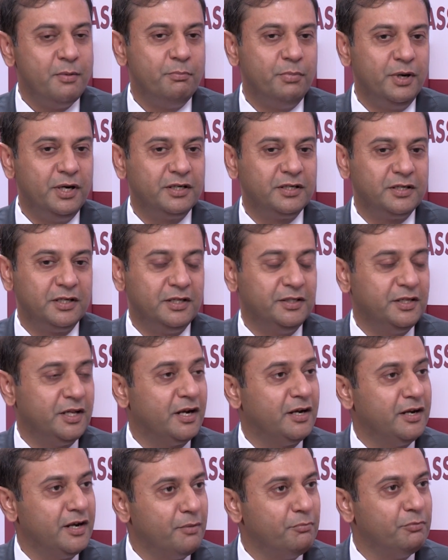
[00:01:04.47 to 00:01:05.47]
But there
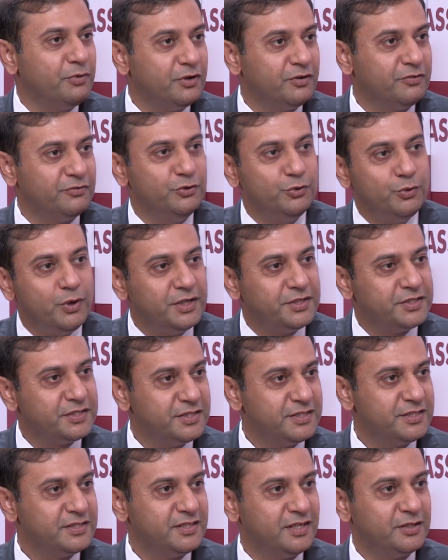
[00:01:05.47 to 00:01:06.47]
are a number of
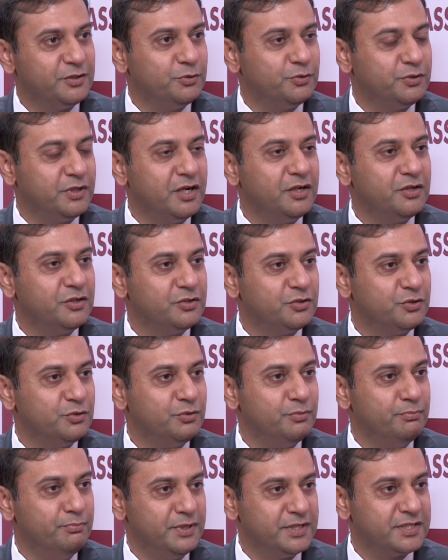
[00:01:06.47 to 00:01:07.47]
nuances that you tend
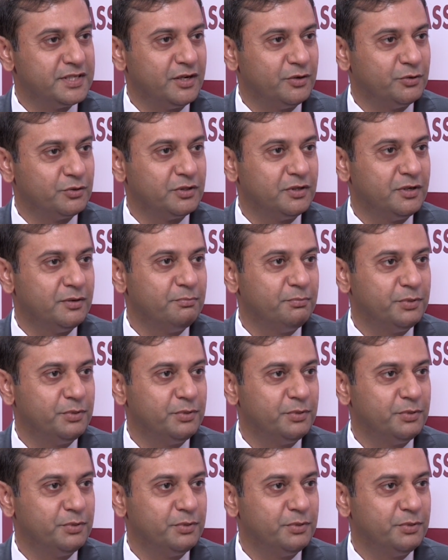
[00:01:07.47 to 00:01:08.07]
to miss out,